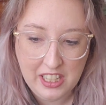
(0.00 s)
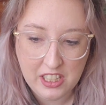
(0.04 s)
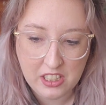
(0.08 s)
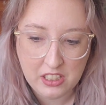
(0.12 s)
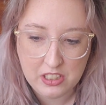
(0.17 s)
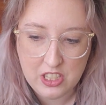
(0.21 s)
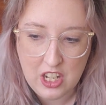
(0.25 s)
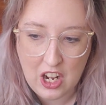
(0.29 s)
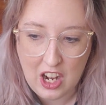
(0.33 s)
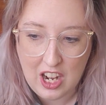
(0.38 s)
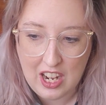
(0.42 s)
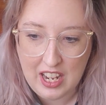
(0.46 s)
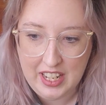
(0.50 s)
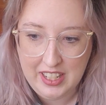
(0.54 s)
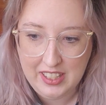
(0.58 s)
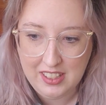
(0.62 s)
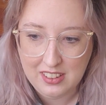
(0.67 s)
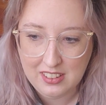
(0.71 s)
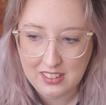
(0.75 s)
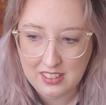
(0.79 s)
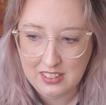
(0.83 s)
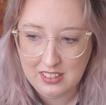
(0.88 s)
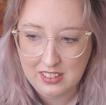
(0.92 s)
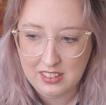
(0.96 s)
you're not,
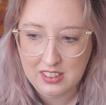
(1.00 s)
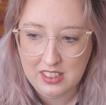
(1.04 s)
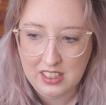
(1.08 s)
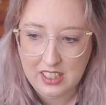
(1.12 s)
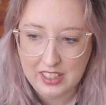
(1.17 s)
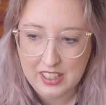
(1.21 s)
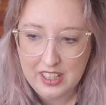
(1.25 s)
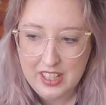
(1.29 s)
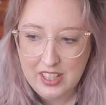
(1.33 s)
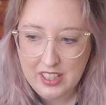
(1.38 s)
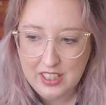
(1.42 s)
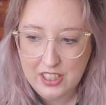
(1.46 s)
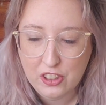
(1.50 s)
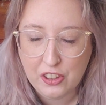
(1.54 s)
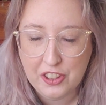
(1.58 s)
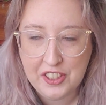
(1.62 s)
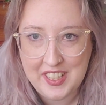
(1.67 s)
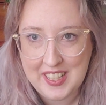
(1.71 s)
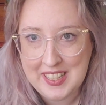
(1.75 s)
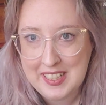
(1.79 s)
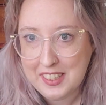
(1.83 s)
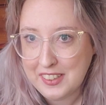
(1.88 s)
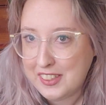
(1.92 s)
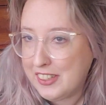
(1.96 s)
you'll
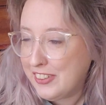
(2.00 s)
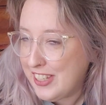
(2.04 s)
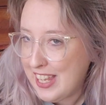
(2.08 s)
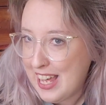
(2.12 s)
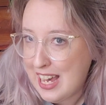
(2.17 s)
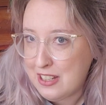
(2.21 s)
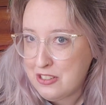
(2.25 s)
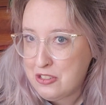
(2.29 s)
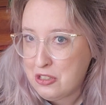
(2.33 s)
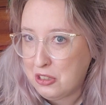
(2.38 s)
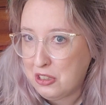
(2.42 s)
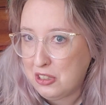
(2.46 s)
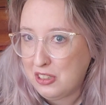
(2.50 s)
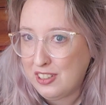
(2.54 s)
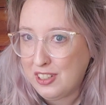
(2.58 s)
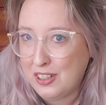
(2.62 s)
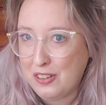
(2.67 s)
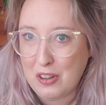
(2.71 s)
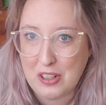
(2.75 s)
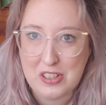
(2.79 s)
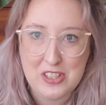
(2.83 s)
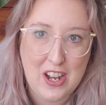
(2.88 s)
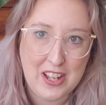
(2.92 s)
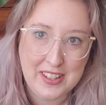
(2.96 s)
think they're the asshole
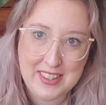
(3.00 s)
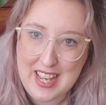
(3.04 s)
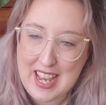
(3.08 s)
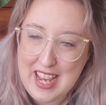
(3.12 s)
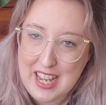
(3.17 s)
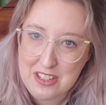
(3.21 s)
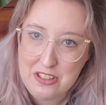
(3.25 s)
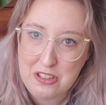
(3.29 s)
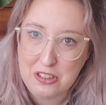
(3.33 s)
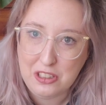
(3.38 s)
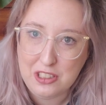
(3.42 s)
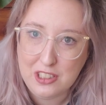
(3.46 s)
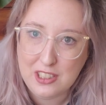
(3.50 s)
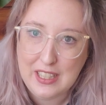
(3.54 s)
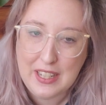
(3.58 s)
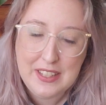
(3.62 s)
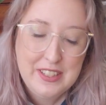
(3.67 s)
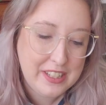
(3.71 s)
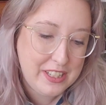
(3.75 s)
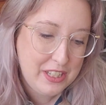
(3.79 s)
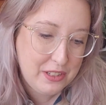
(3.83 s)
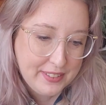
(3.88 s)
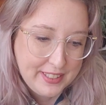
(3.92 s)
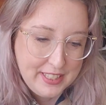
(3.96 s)
or not the asshole,
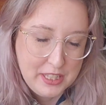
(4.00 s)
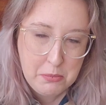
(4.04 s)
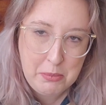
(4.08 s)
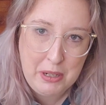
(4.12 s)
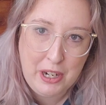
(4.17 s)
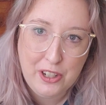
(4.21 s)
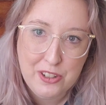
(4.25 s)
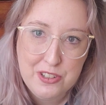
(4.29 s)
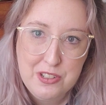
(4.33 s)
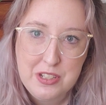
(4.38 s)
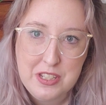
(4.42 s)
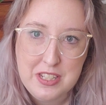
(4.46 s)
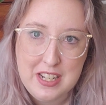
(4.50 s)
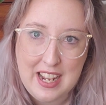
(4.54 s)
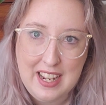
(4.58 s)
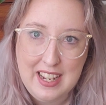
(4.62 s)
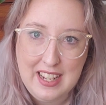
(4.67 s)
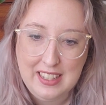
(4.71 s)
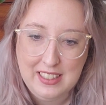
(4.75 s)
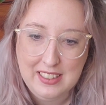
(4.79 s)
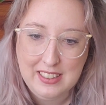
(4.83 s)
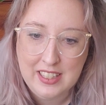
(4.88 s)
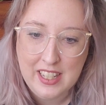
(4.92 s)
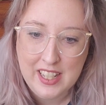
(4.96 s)
and then you read the post
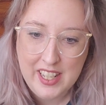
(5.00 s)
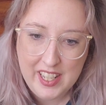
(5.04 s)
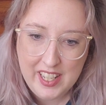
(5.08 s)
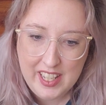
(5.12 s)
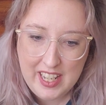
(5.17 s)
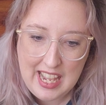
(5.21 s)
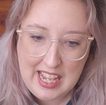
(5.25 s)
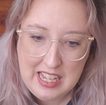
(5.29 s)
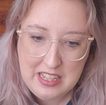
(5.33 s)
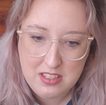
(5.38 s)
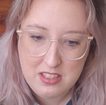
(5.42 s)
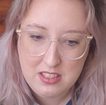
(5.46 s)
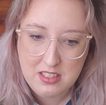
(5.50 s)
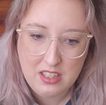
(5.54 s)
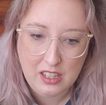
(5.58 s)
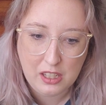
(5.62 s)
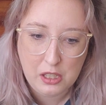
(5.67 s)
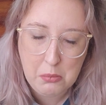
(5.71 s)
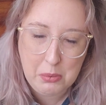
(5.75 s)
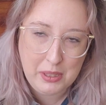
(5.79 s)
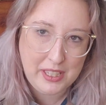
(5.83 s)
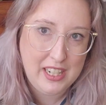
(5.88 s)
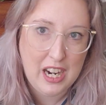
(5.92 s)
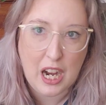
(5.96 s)
and it's
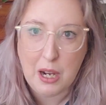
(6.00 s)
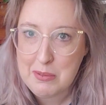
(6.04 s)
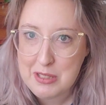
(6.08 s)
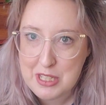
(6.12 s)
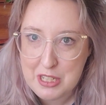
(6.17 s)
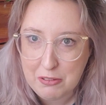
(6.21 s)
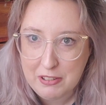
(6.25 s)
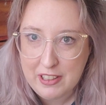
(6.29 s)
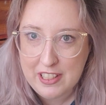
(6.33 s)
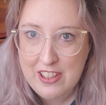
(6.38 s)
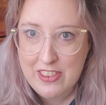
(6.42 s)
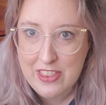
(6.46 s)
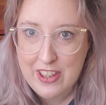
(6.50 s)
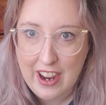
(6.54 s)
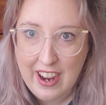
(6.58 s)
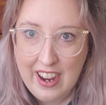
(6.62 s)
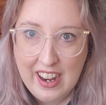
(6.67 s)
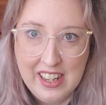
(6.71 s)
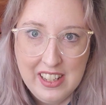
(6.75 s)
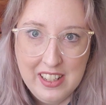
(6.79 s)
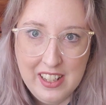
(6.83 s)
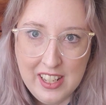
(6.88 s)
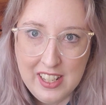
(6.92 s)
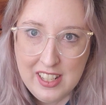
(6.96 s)
the complete opposite of what you
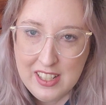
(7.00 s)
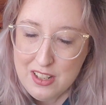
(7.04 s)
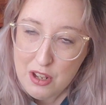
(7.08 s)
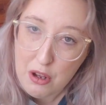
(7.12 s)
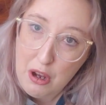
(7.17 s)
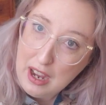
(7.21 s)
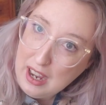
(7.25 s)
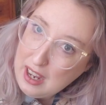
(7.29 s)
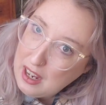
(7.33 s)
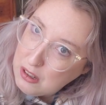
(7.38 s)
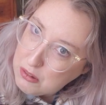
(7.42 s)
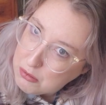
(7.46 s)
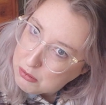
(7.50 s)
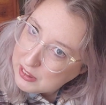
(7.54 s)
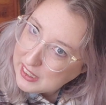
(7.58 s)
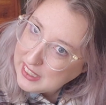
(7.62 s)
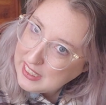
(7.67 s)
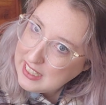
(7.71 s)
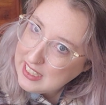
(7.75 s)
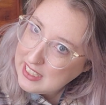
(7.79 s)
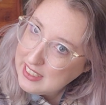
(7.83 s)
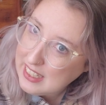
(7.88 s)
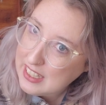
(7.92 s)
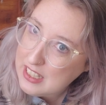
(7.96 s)
thought.
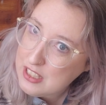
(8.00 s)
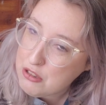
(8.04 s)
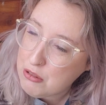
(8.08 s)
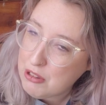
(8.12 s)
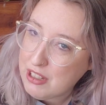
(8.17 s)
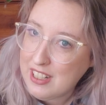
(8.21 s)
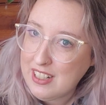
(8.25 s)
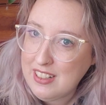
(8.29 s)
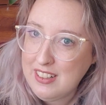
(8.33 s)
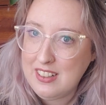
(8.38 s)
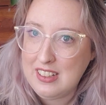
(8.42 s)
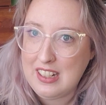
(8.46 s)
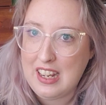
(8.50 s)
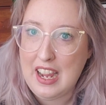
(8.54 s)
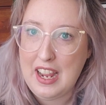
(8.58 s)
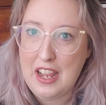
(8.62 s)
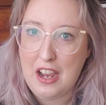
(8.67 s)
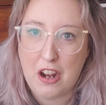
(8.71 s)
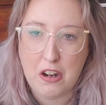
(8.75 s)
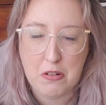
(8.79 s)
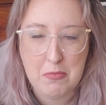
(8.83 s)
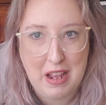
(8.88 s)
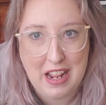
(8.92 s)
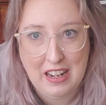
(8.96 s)
Reading this one,
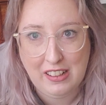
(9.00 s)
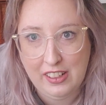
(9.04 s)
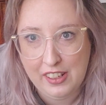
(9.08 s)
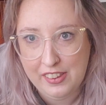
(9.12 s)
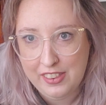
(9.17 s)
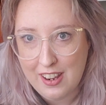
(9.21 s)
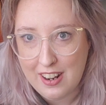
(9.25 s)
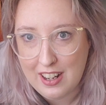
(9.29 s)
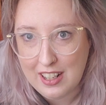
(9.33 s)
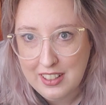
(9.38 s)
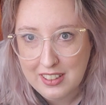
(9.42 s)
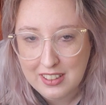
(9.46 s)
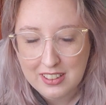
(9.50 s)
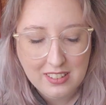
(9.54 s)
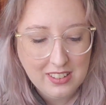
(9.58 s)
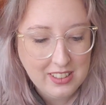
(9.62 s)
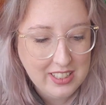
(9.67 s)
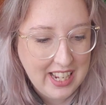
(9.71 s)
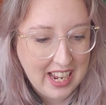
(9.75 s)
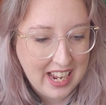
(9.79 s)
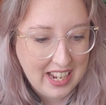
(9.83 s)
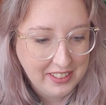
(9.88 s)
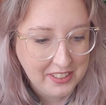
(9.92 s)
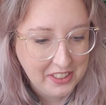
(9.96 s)
I automatically thought,
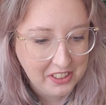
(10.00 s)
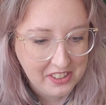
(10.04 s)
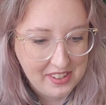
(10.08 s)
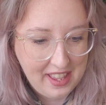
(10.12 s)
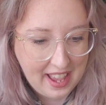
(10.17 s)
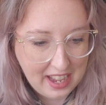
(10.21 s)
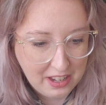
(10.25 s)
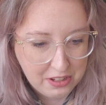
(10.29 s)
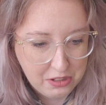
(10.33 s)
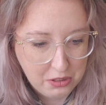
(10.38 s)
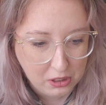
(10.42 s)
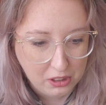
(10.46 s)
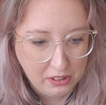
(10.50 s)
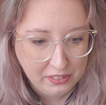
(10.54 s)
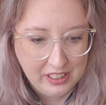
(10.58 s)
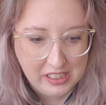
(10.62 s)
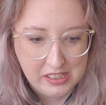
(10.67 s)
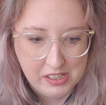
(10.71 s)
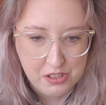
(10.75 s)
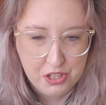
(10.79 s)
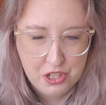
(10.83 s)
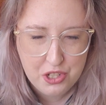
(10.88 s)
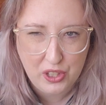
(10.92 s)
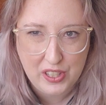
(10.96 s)
yeah, they're the asshole,
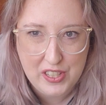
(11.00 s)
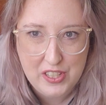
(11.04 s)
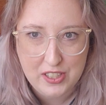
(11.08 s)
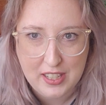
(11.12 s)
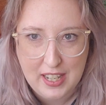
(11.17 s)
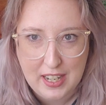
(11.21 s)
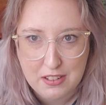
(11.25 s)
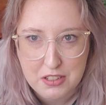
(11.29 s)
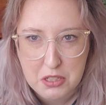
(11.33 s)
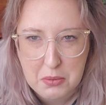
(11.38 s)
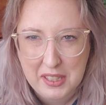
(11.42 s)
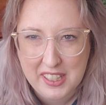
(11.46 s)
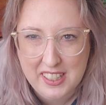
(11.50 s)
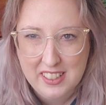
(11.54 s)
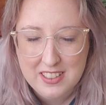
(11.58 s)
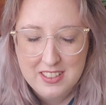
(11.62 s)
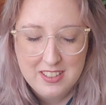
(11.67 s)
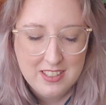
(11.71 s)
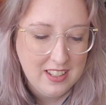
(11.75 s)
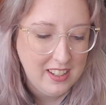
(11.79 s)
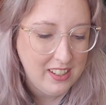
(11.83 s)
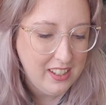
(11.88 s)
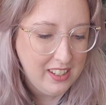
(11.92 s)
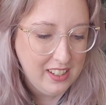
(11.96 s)
they destroyed your
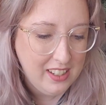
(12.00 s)
houseplants.